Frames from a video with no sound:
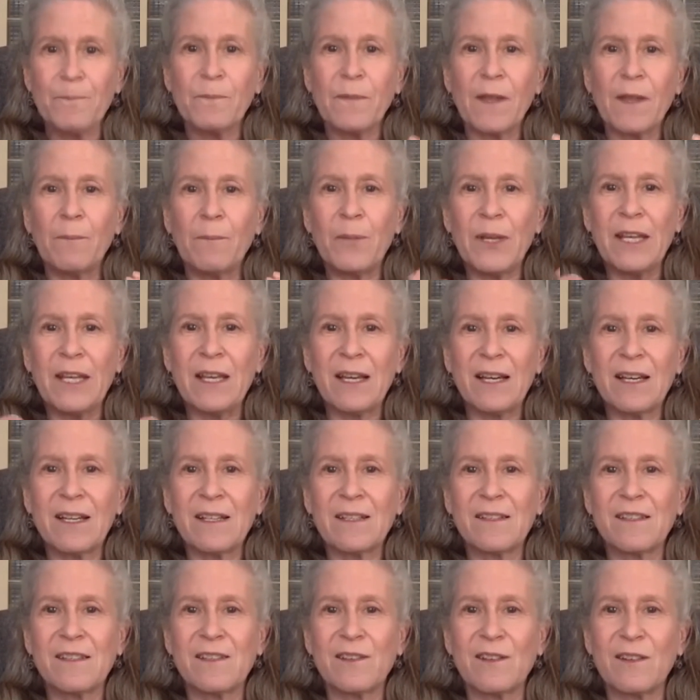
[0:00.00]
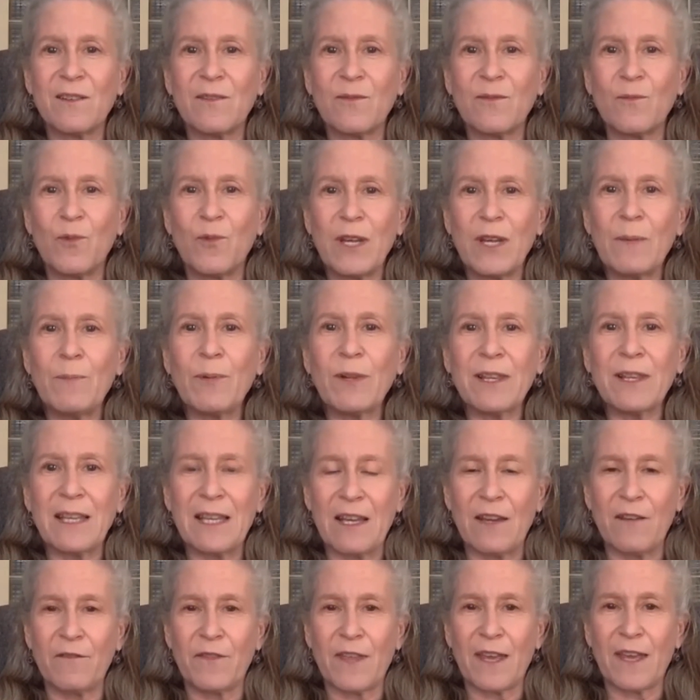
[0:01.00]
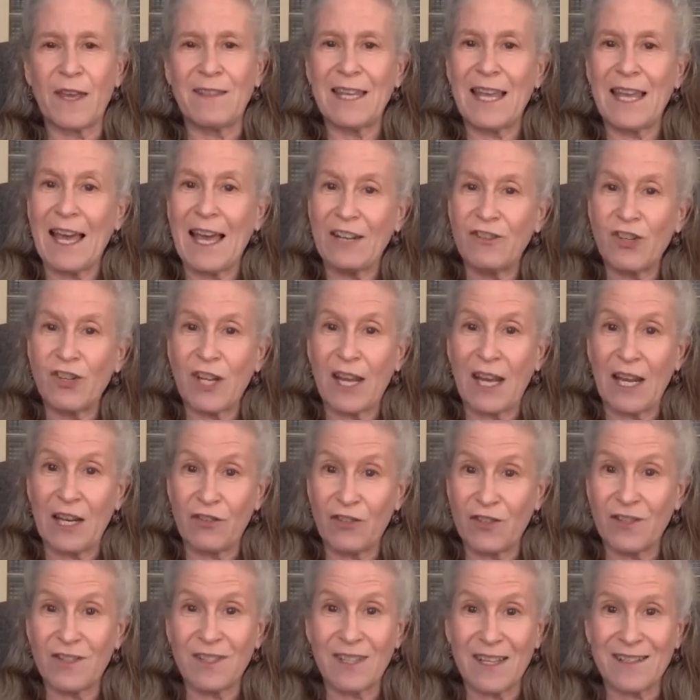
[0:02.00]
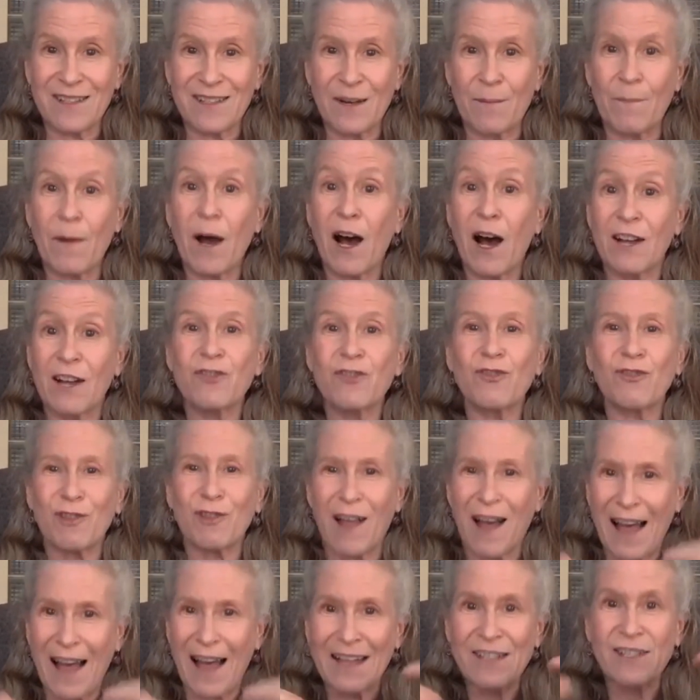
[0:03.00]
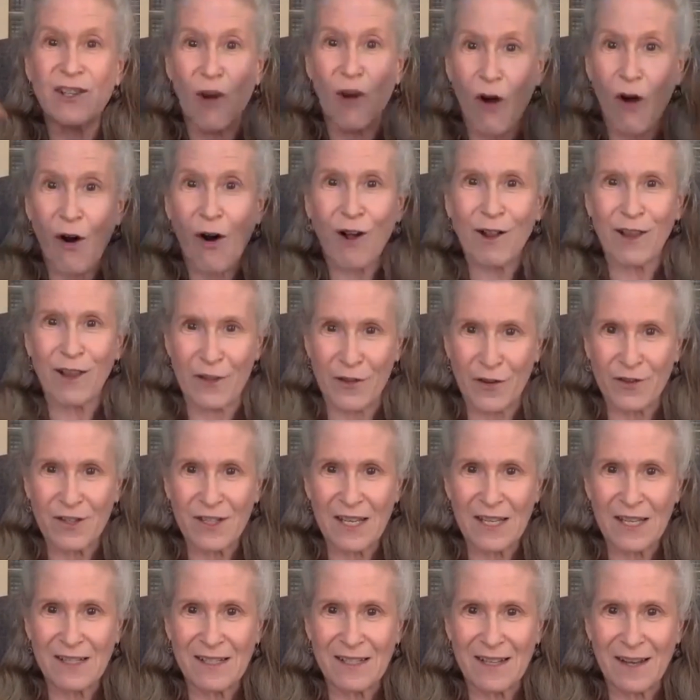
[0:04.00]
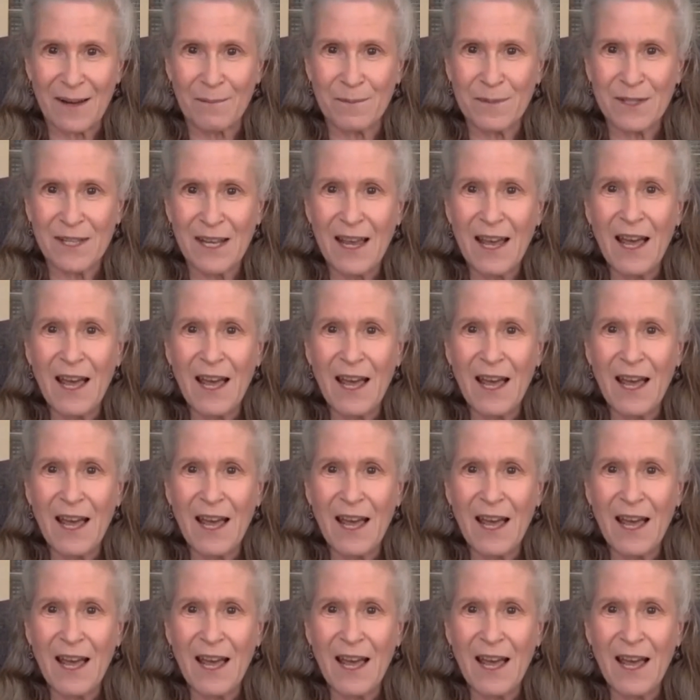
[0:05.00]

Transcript: because we believe that the education system underlies all other systems.